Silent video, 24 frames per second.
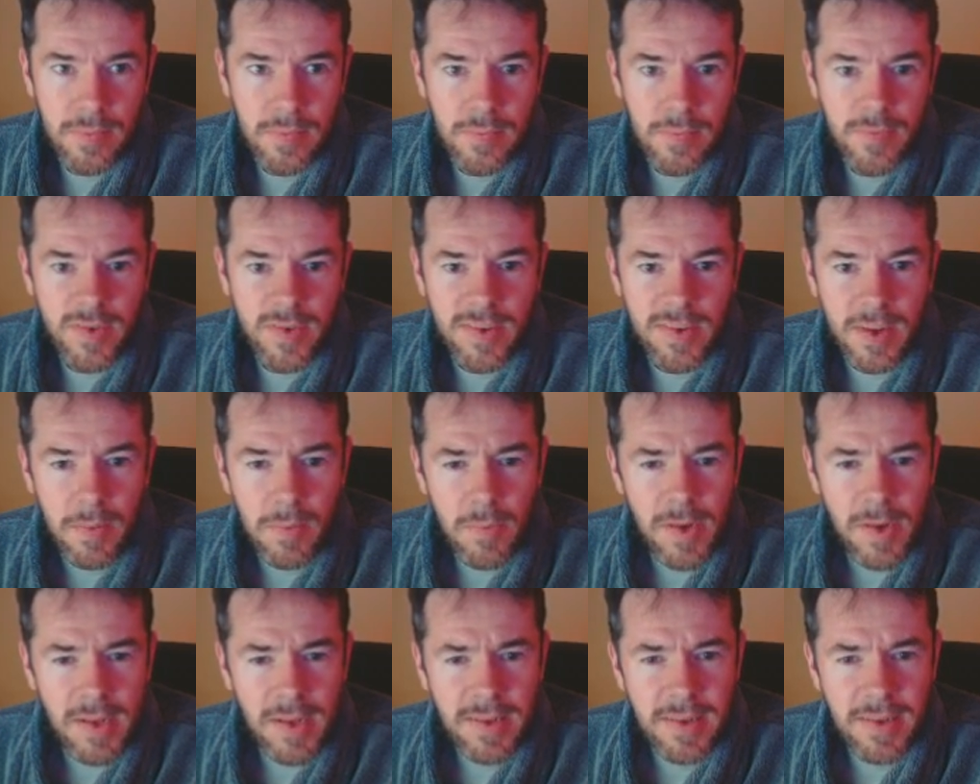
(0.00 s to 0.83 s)
For some
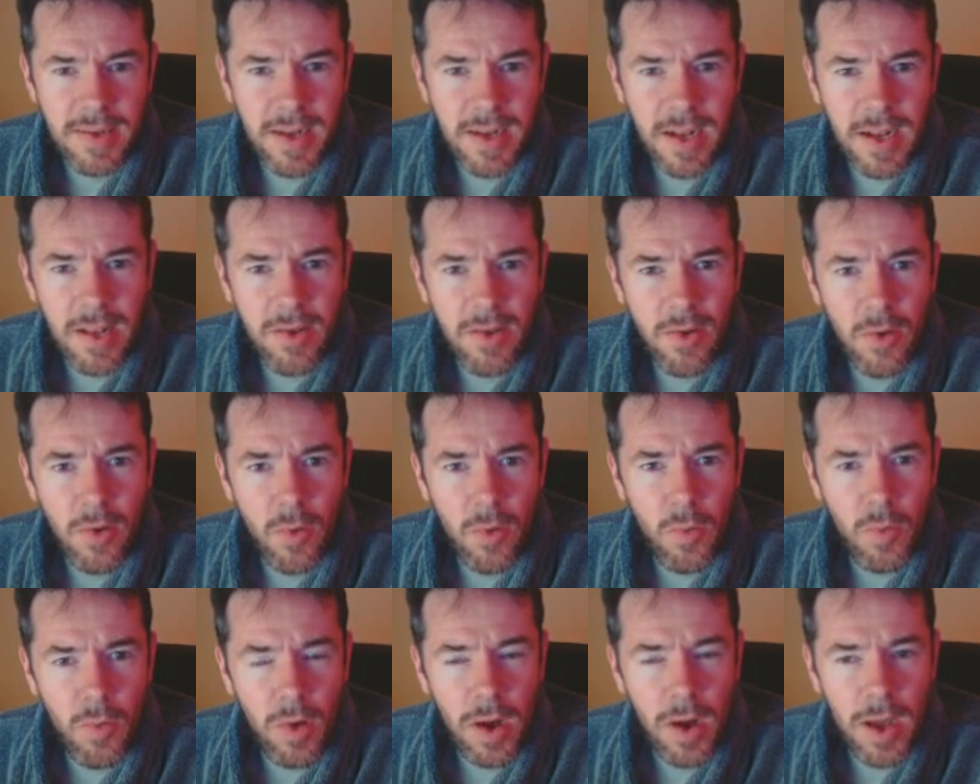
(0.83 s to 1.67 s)
reason, I don't
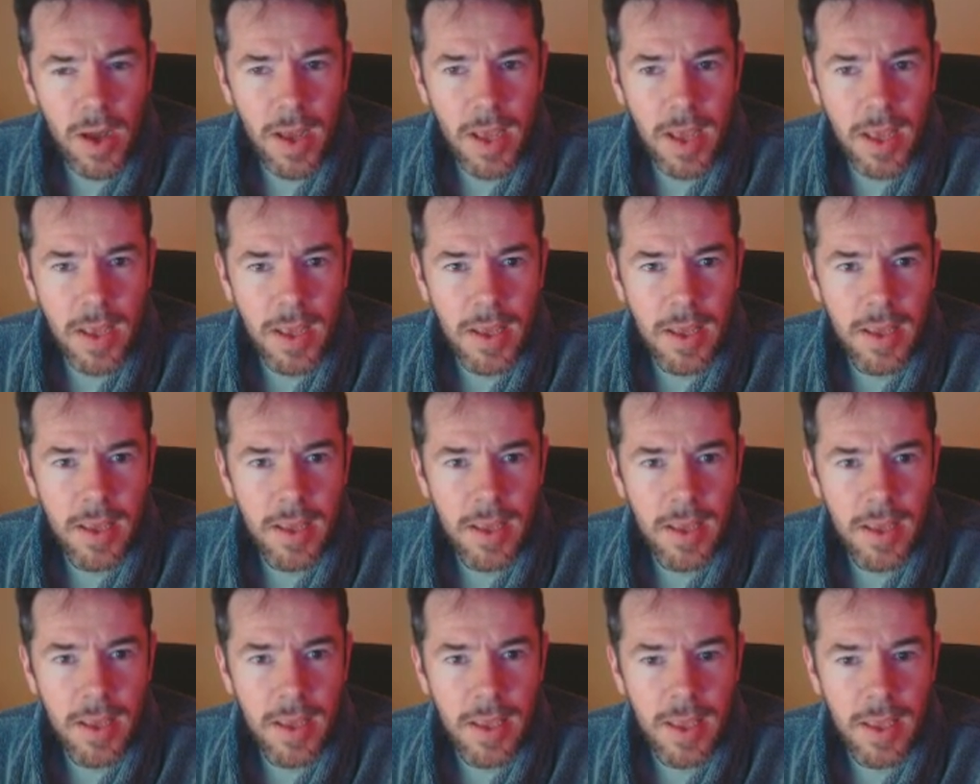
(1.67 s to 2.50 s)
know why,
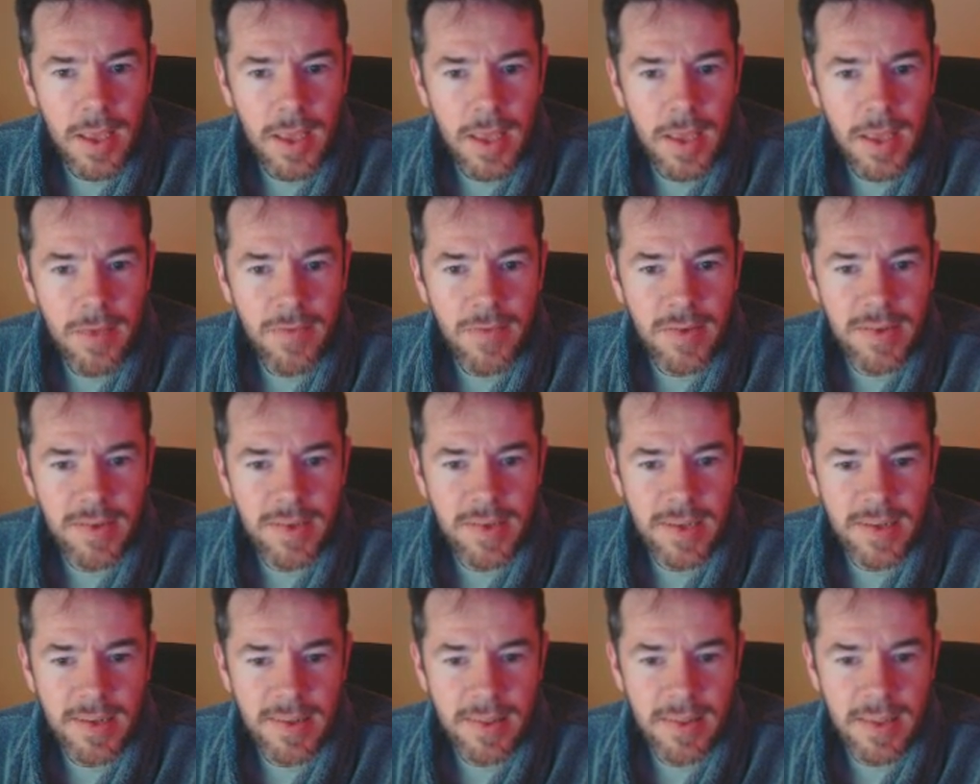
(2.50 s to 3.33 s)
if it's
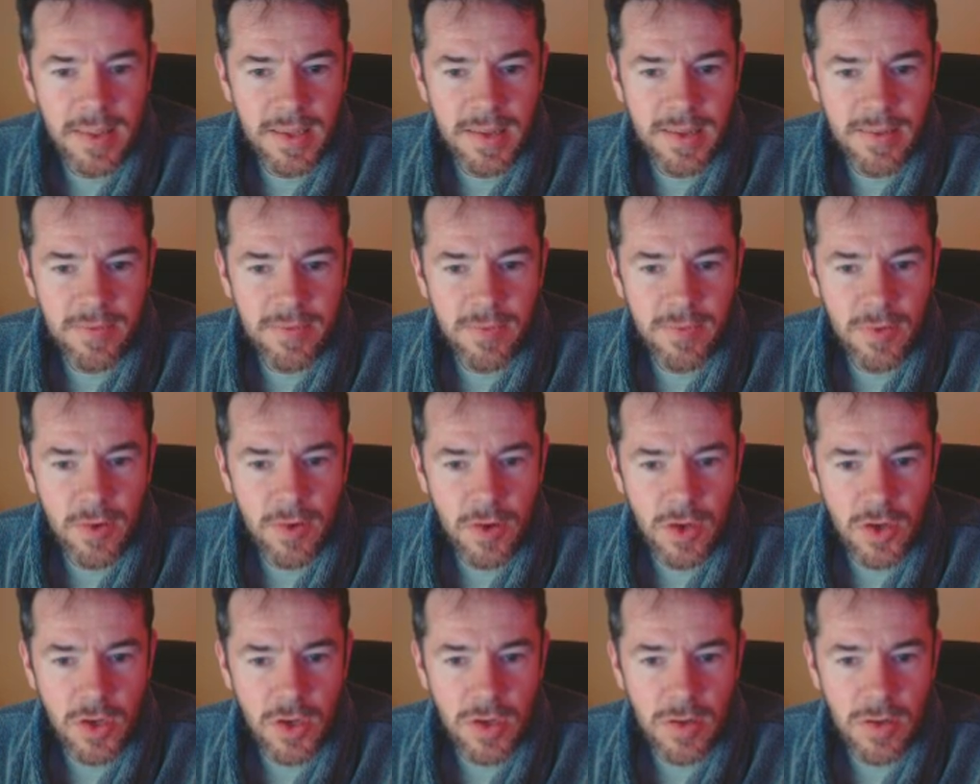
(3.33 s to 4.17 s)
just this
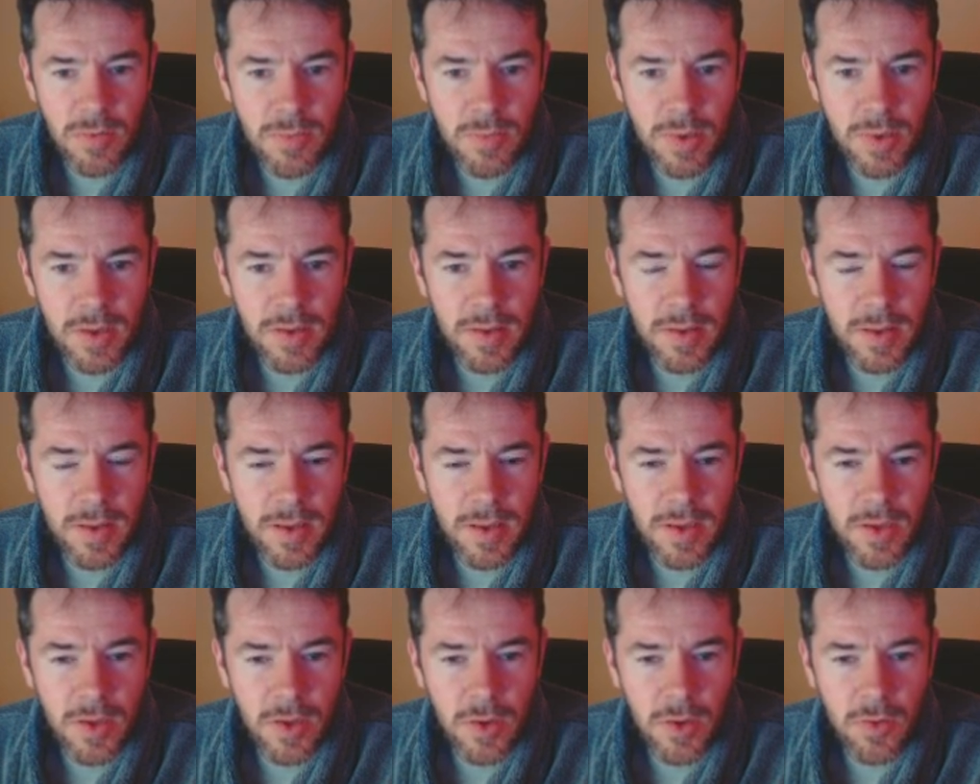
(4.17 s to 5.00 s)
version, but
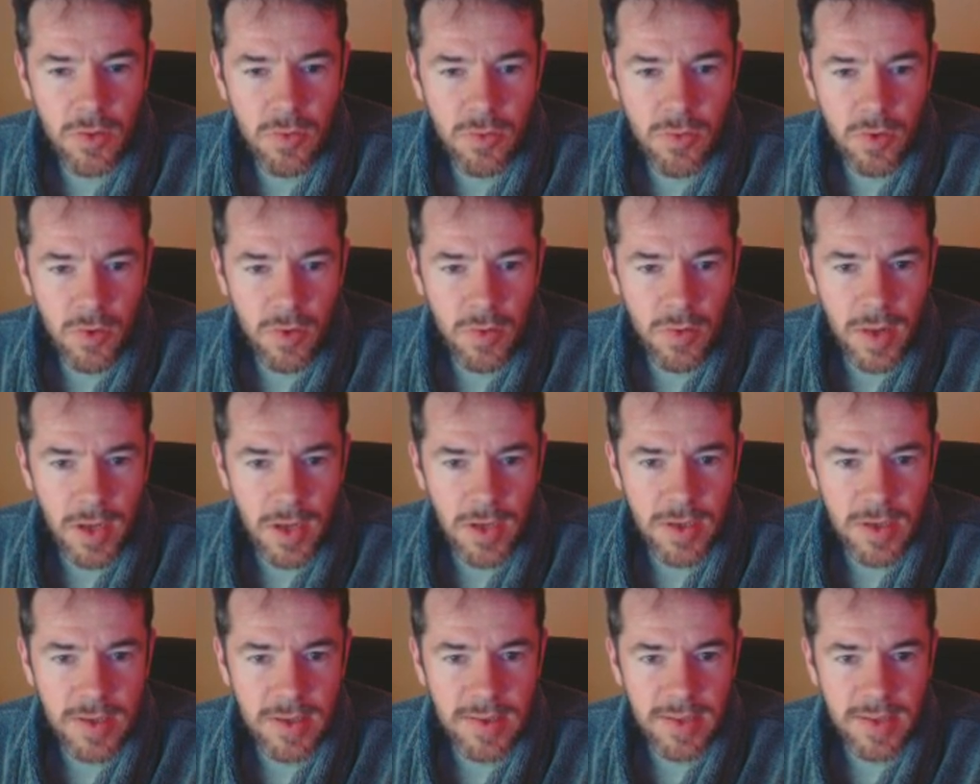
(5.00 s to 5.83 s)
you don't
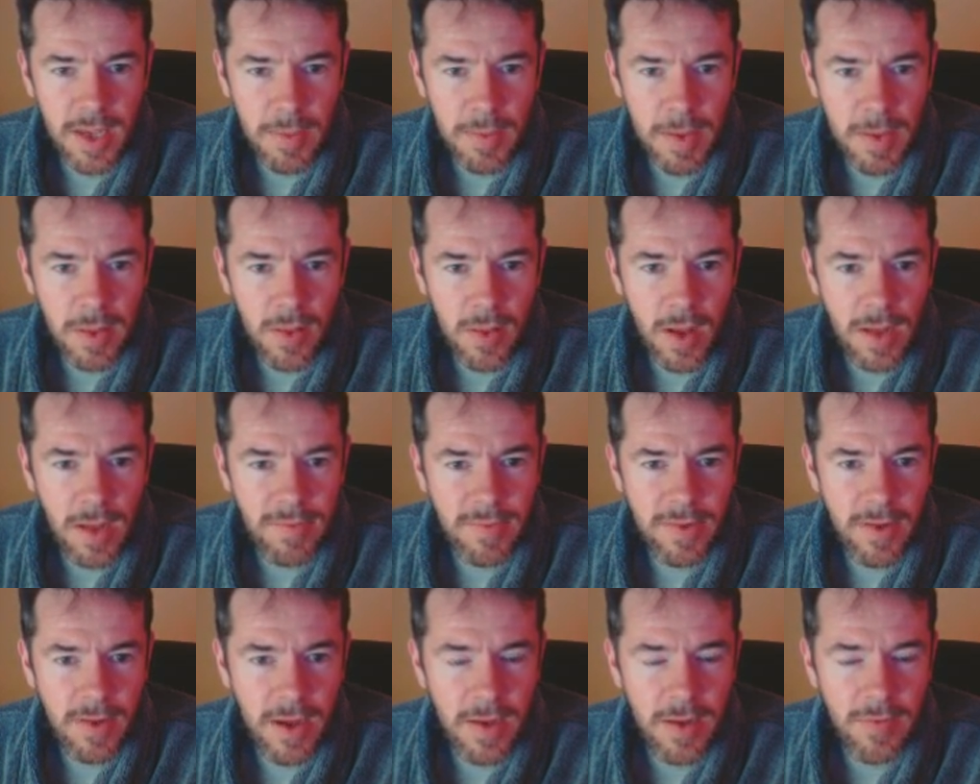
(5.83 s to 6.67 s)
actually see how many lives
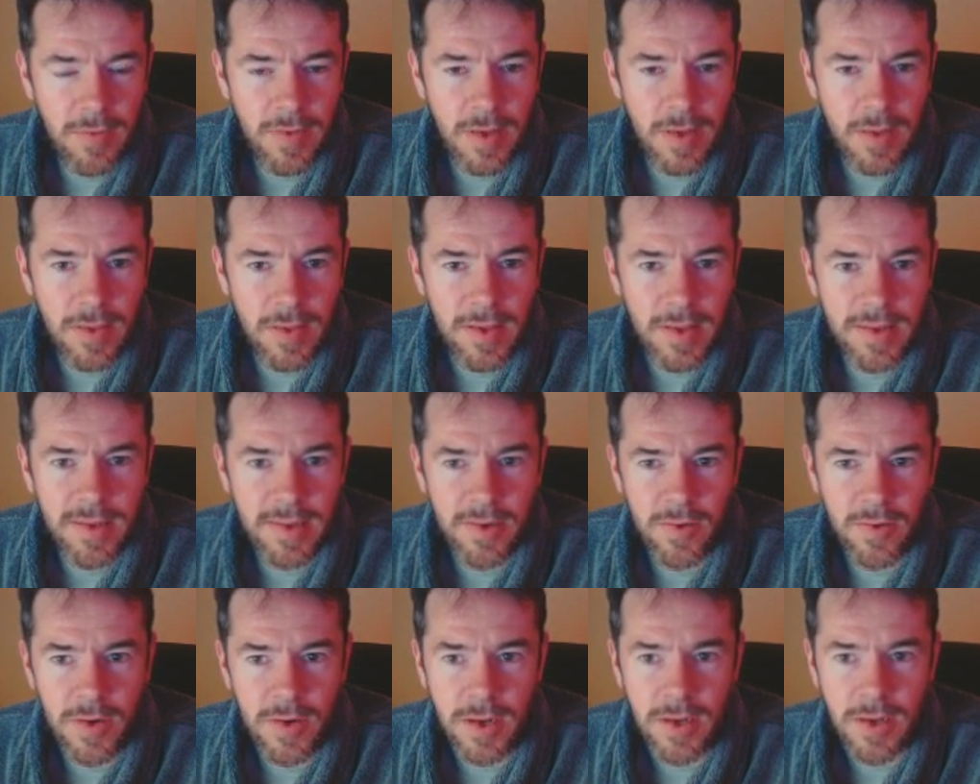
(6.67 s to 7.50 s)
you have in this
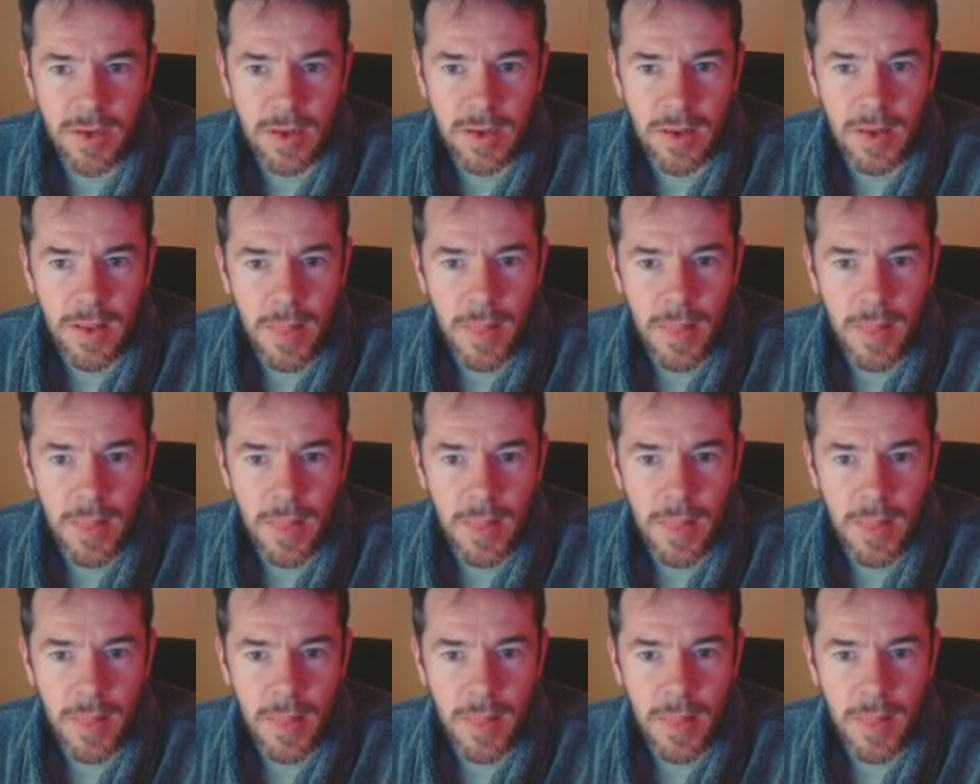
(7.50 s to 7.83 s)
screen.